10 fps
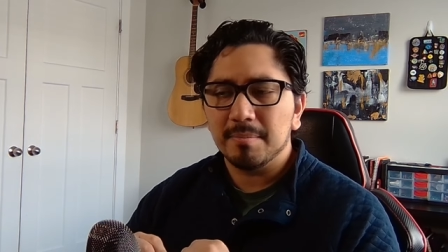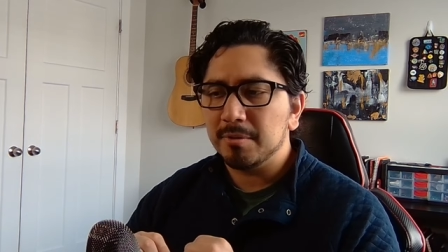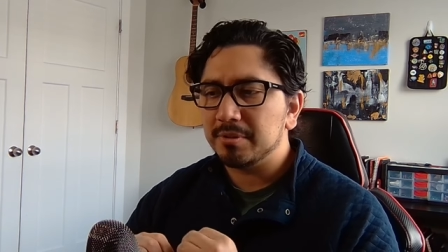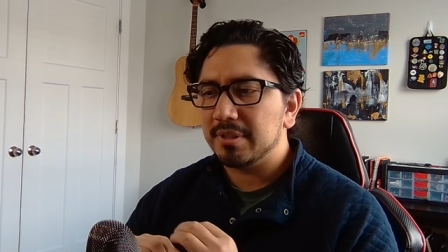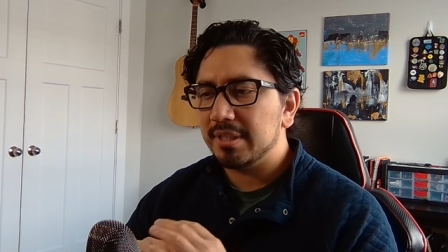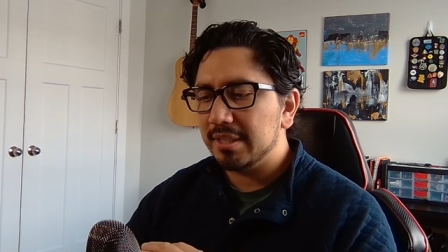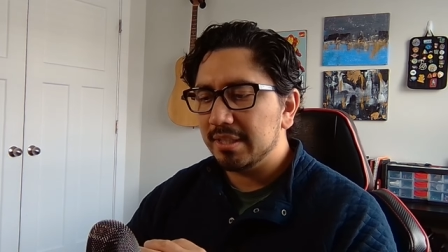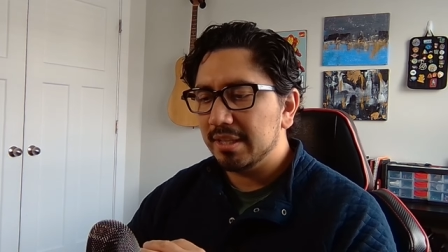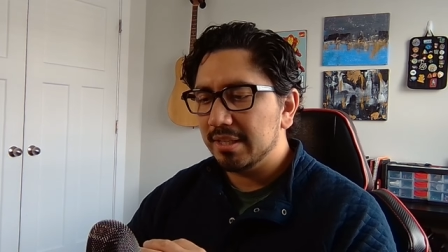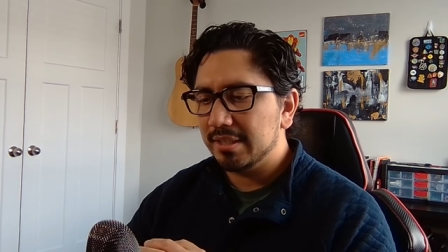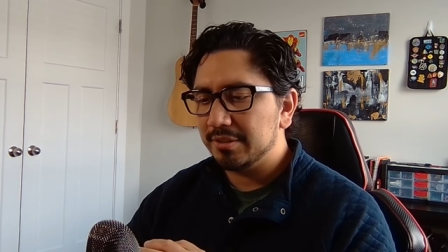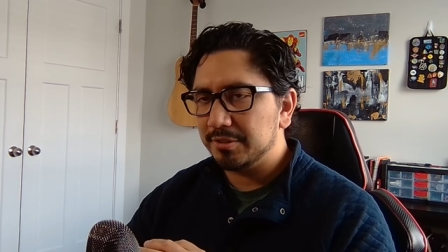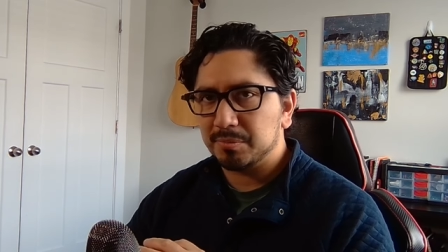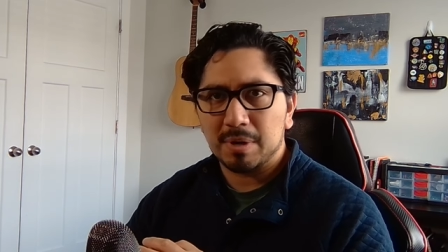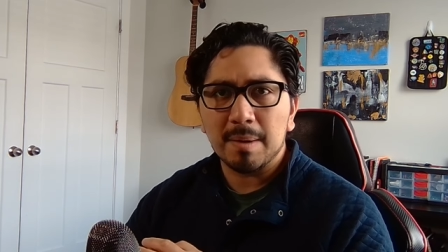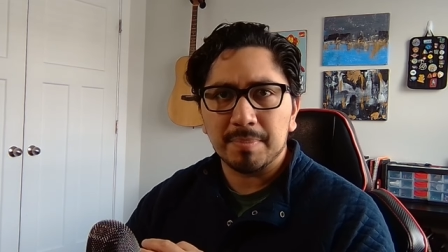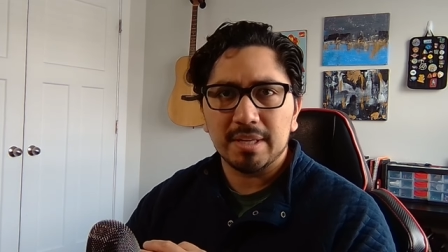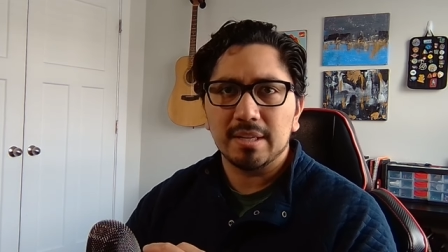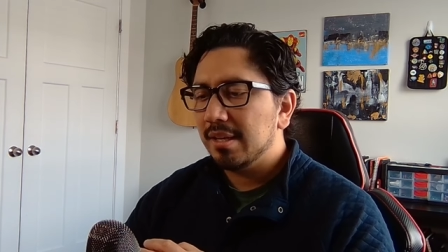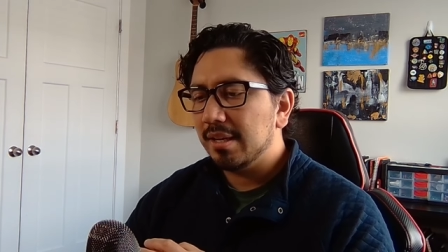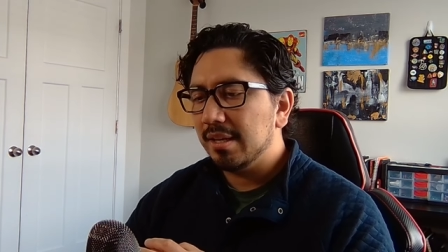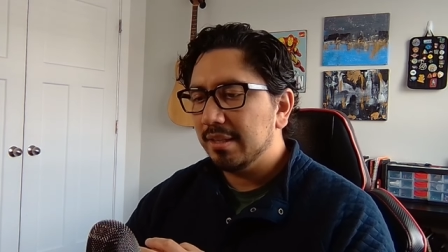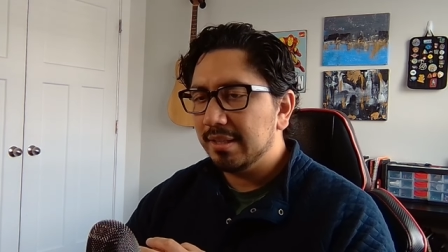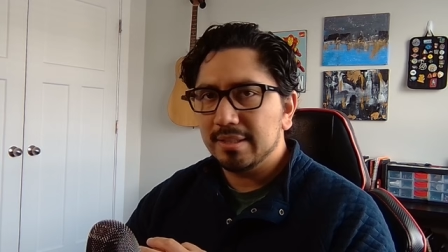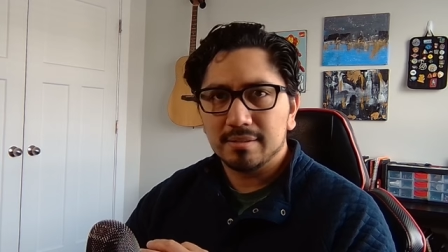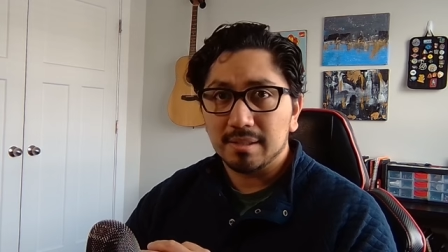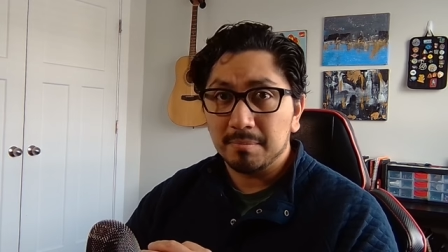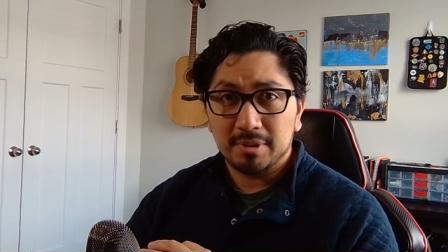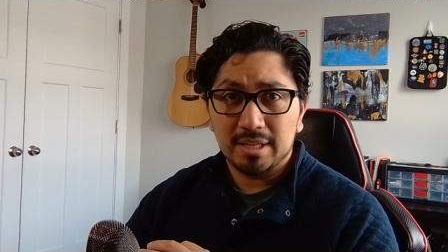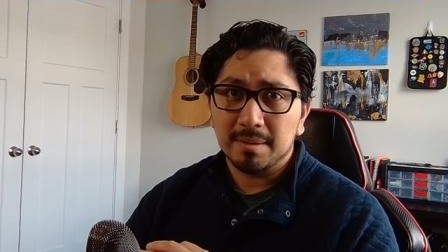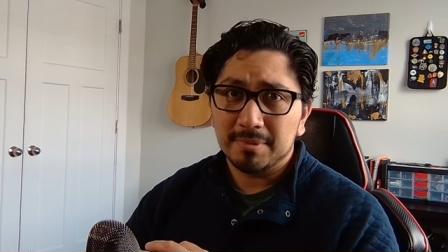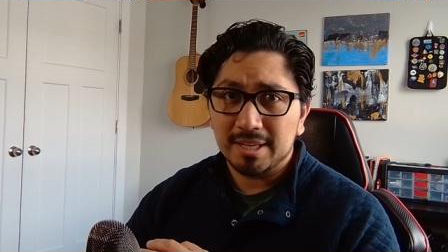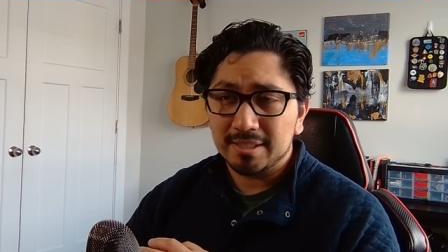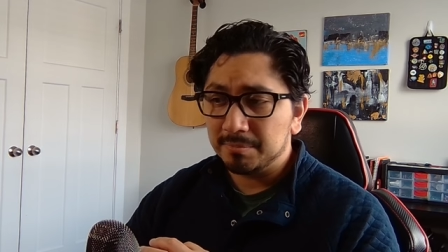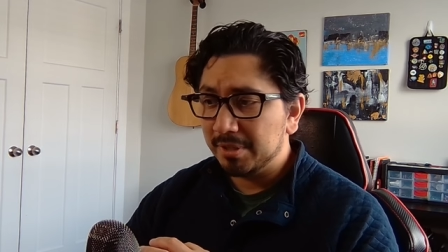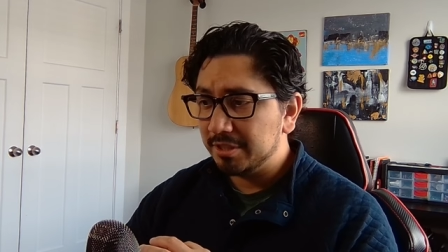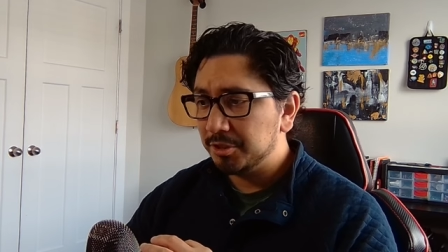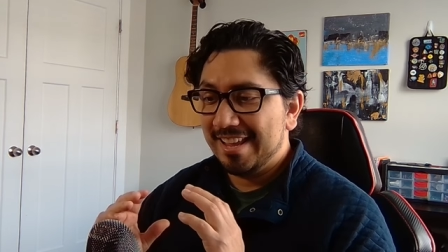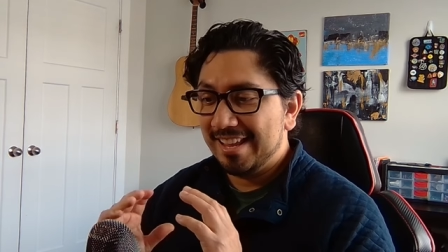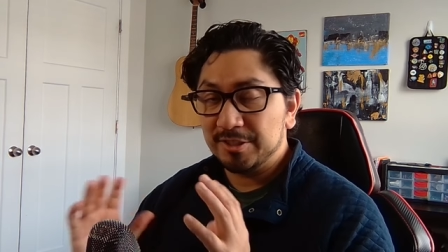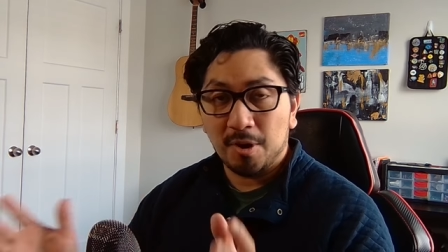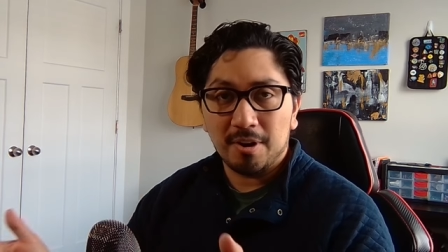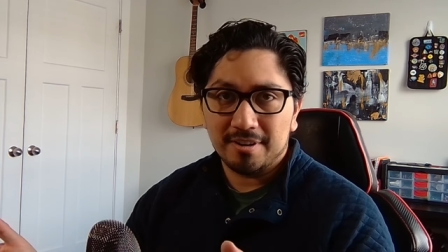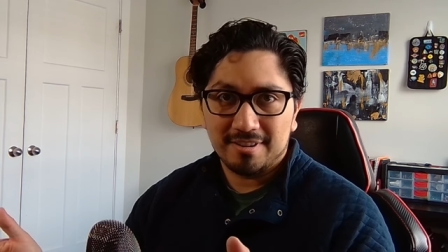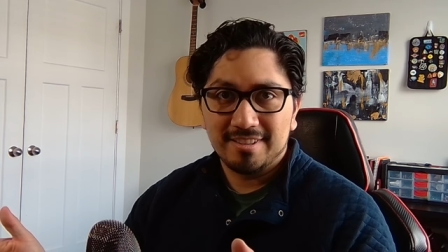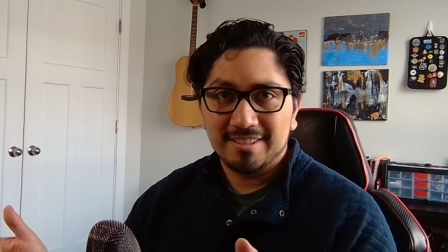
mostly uh, just wrapping. Uh, I did some cleanup days, which it's hard.